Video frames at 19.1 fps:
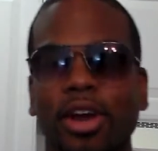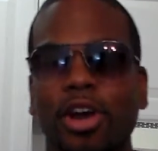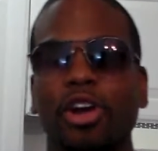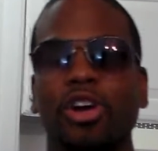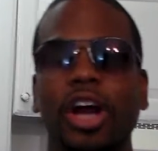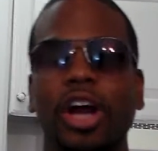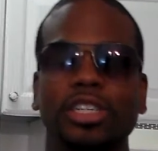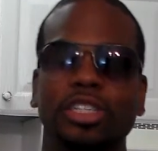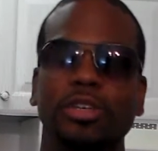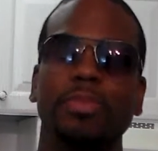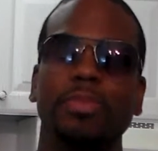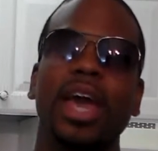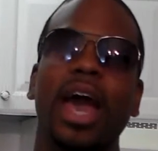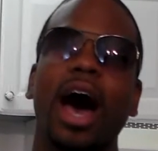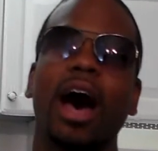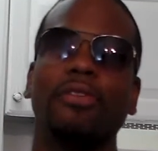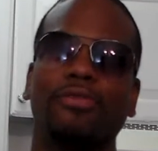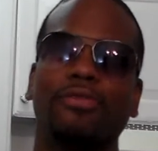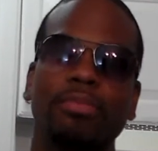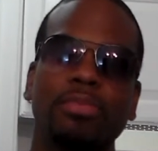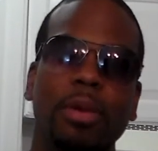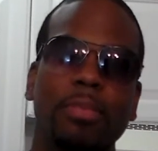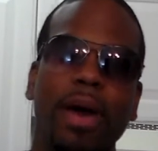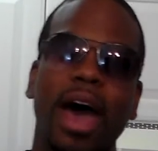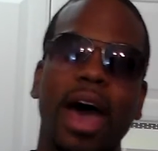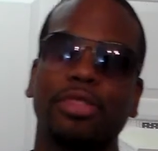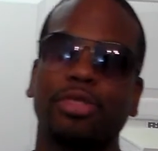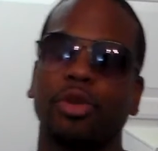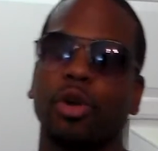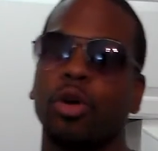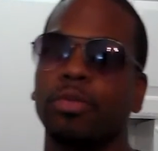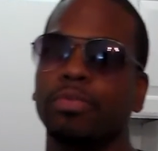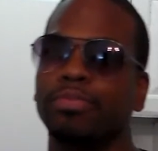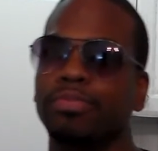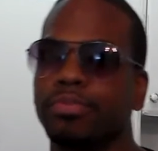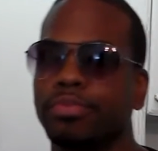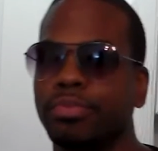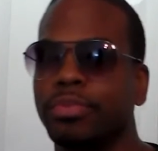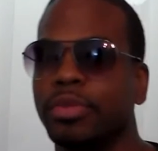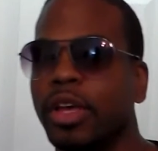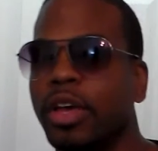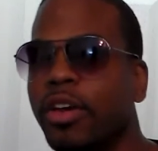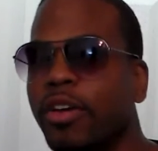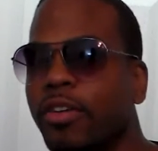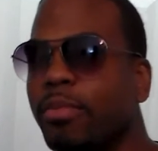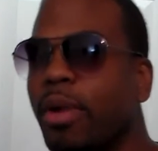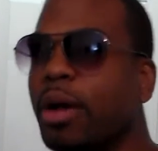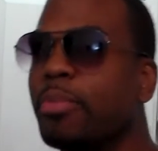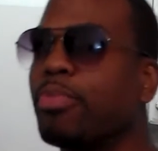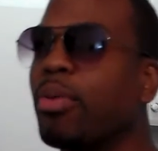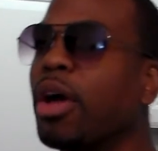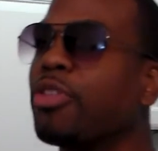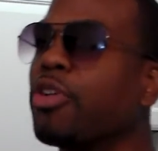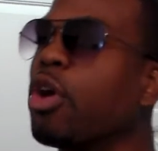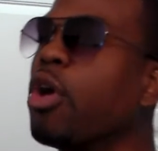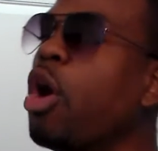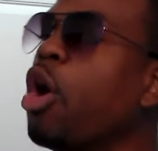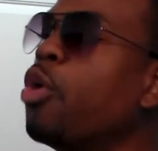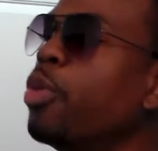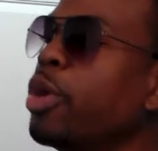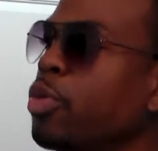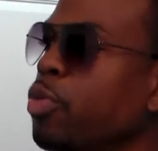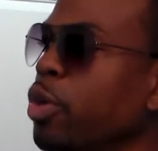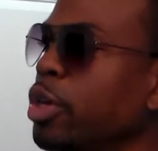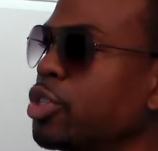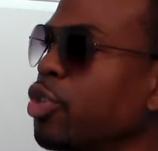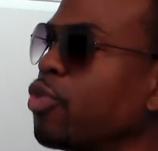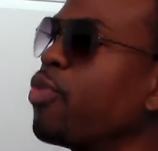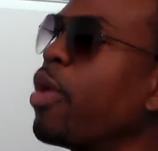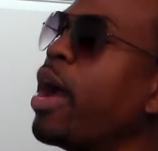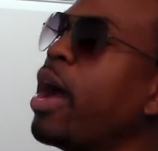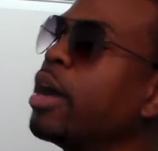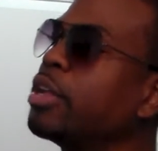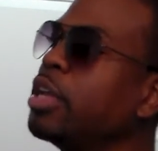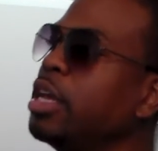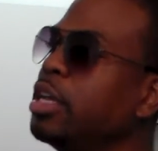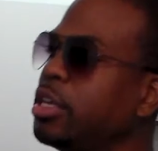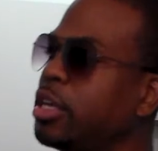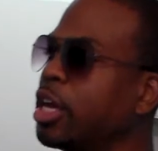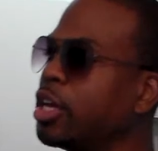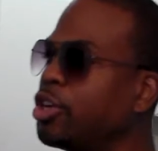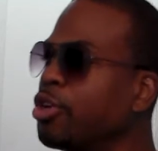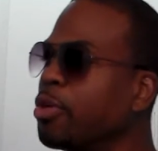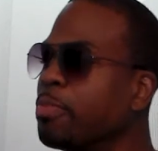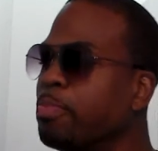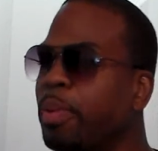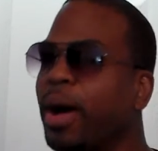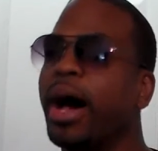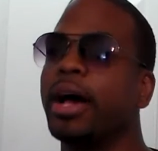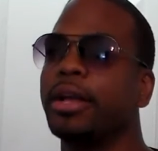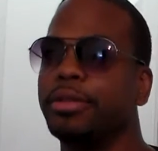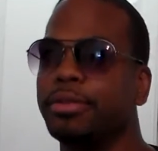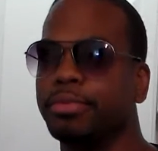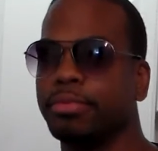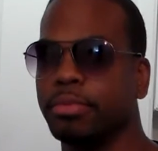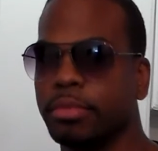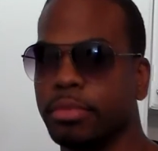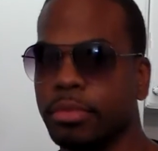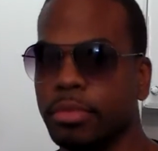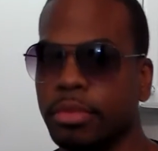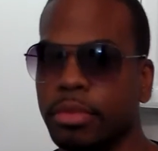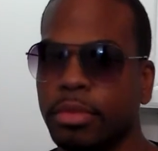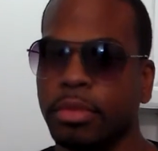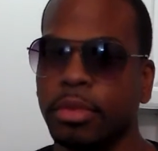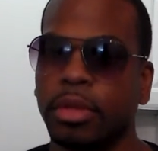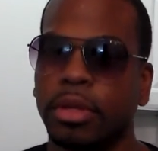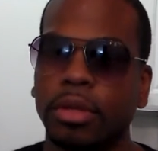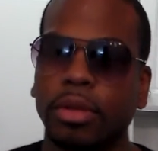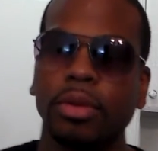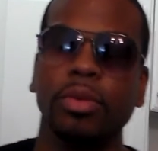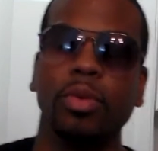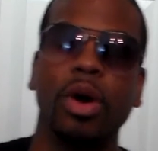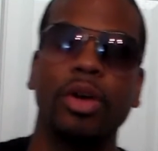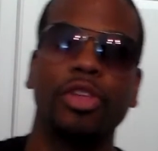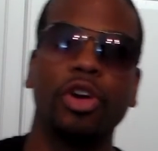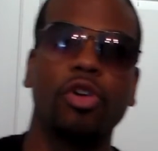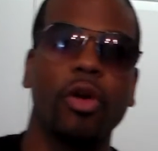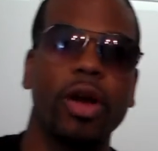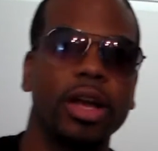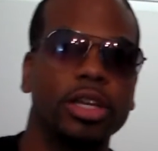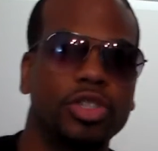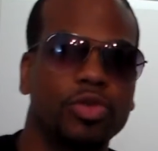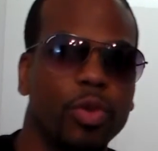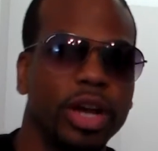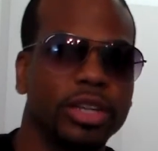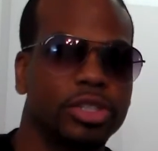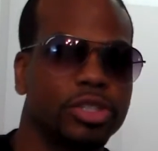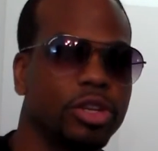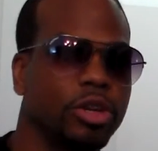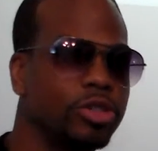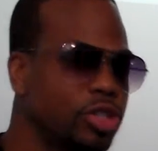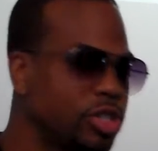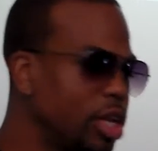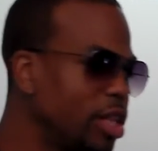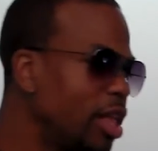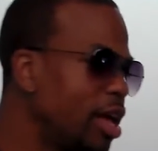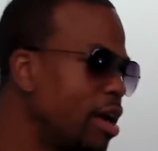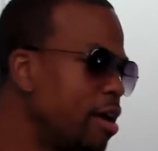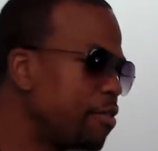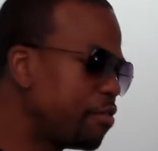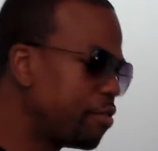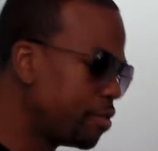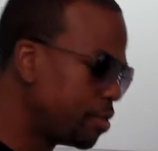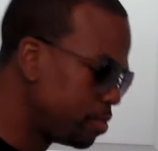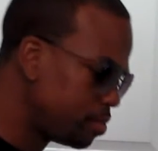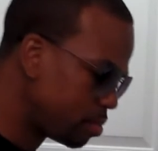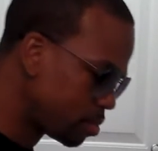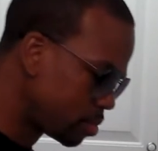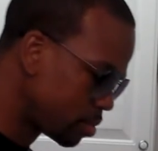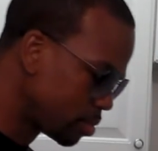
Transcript: Here, cussing me out from the bathroom. My brother Owen was around. He'd kick your butt. One of the greatest wrestlers to live.